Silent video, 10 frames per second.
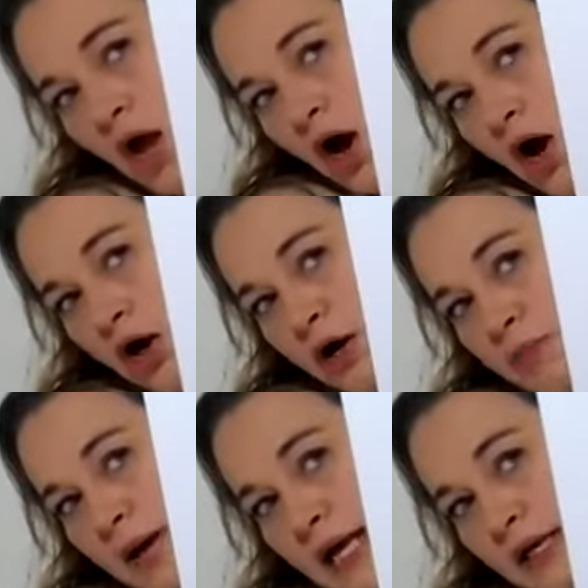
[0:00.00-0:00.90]
hard
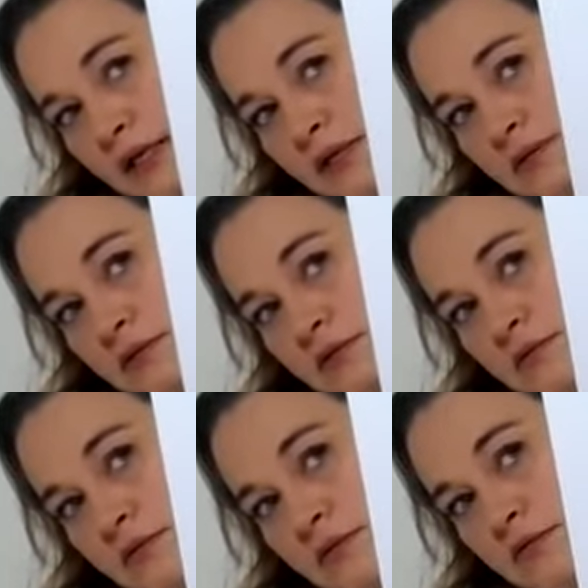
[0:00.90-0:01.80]
palate
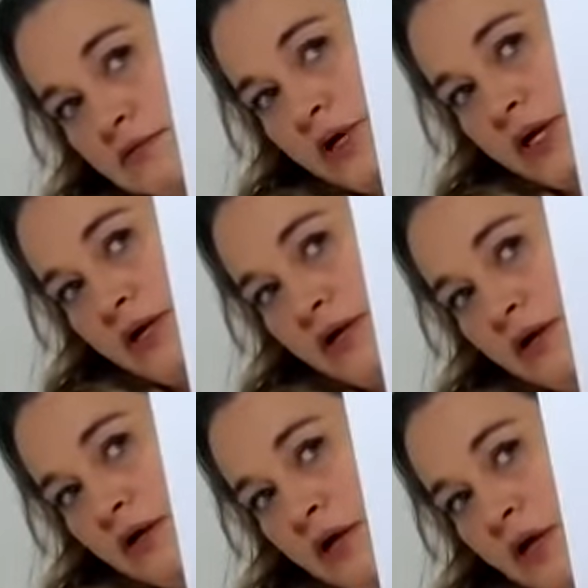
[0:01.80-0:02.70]
right here,
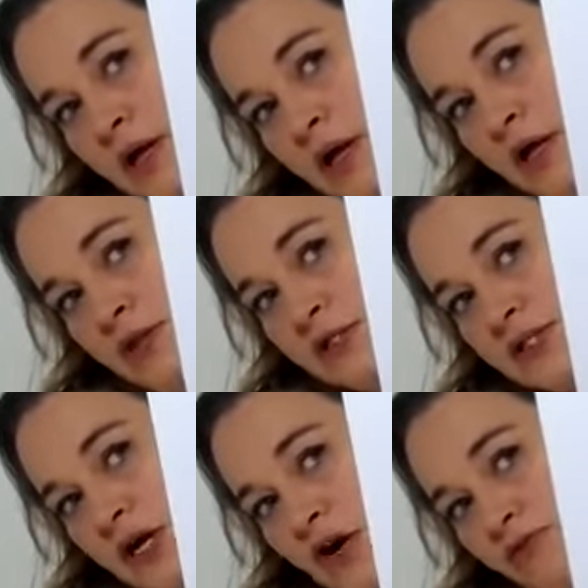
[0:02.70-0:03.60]
the
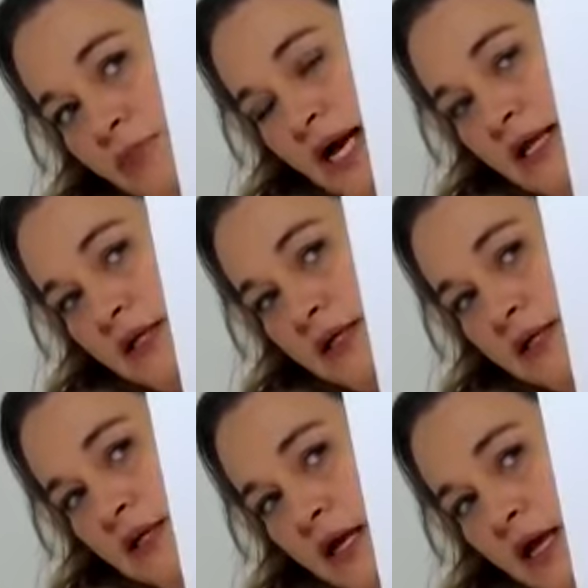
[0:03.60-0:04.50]
soft palate,
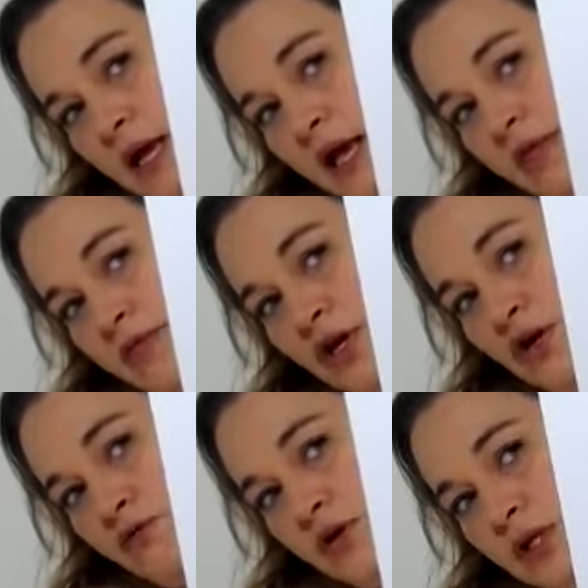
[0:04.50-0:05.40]
and the
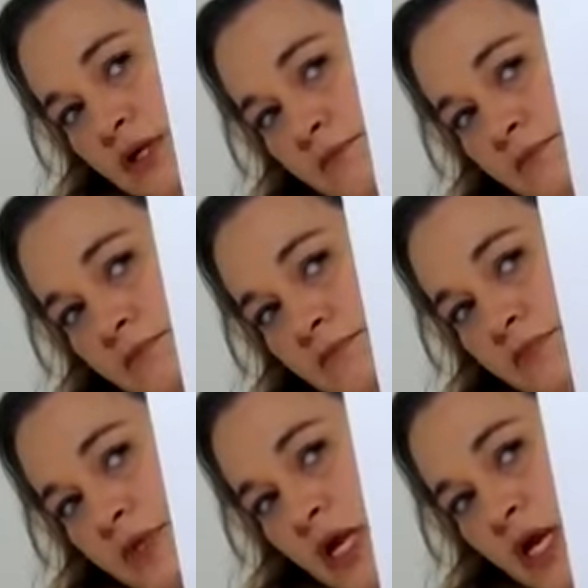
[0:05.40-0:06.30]
uvula.
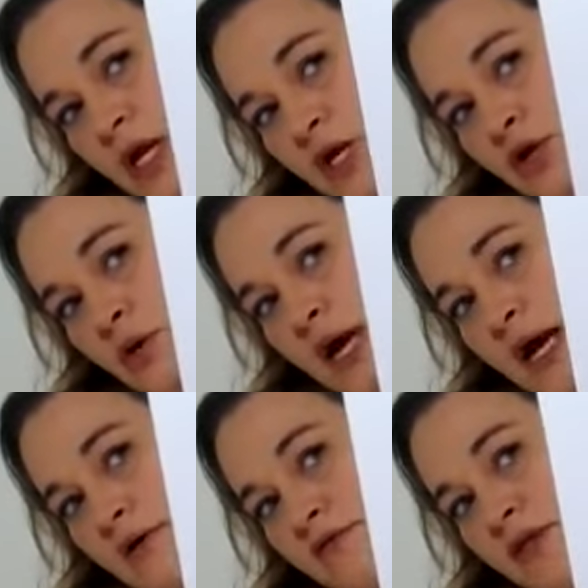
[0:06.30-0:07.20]
You
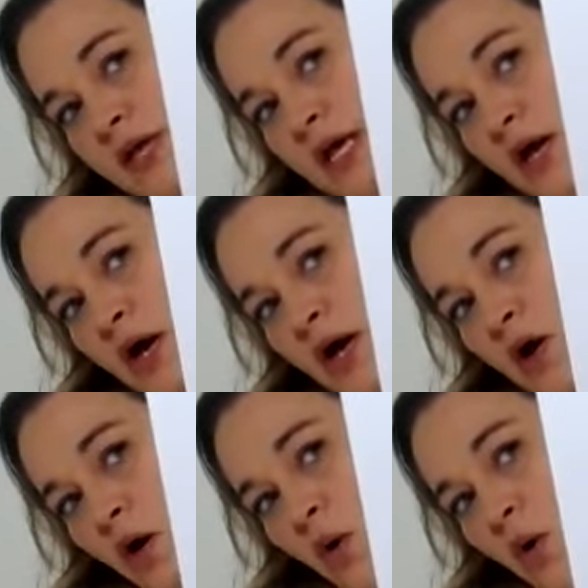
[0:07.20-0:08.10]
have the
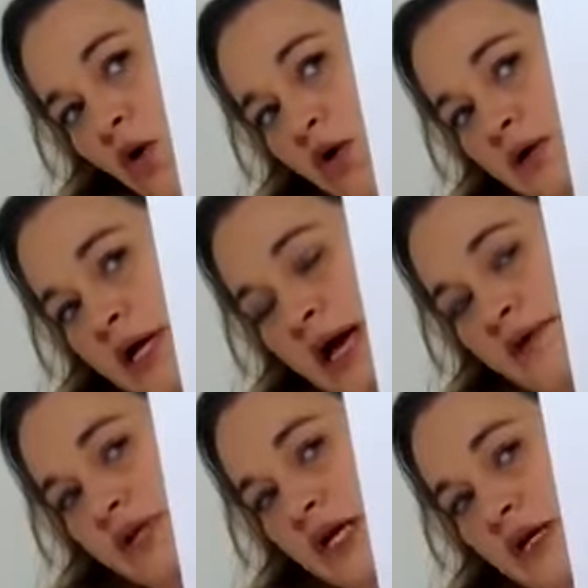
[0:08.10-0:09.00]
oral
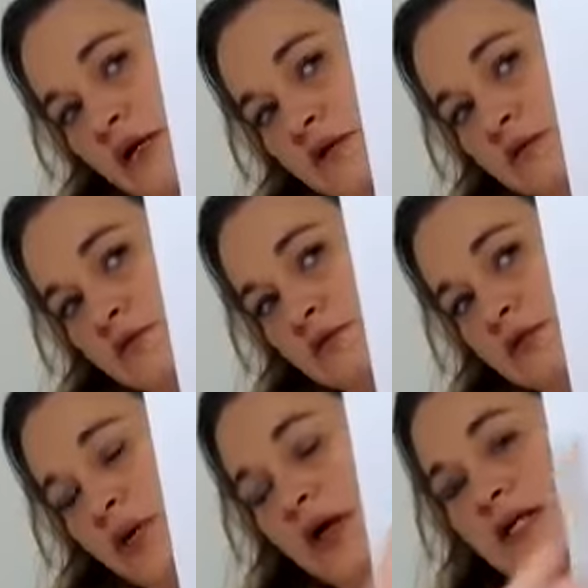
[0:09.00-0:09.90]
cavity,
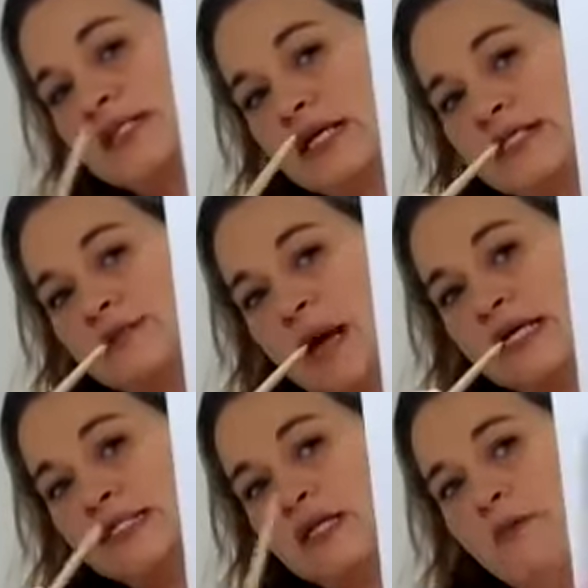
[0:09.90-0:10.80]
so that's that
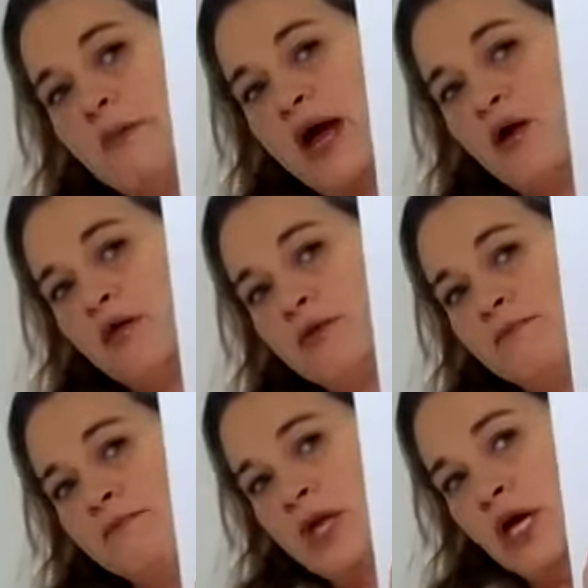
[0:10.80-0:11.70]
space in the mouth.
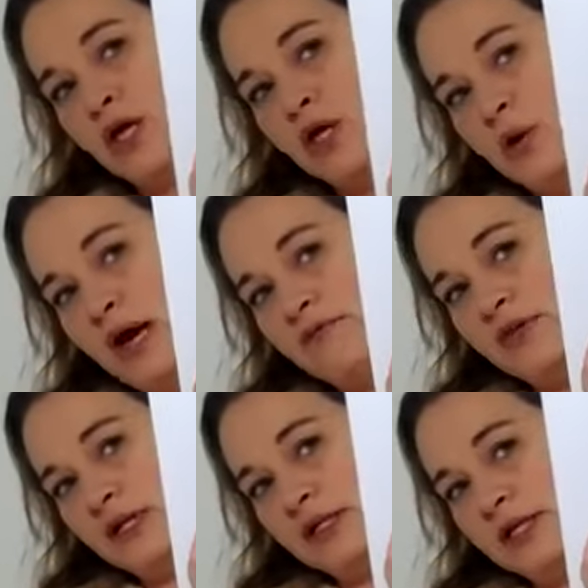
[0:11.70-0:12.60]
You have
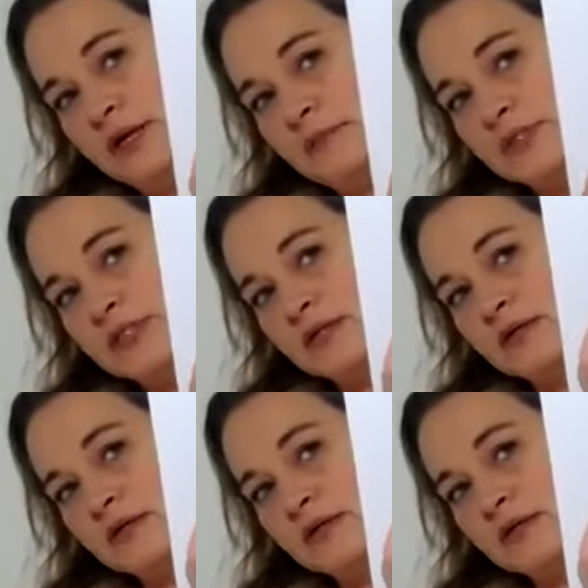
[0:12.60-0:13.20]
the lips,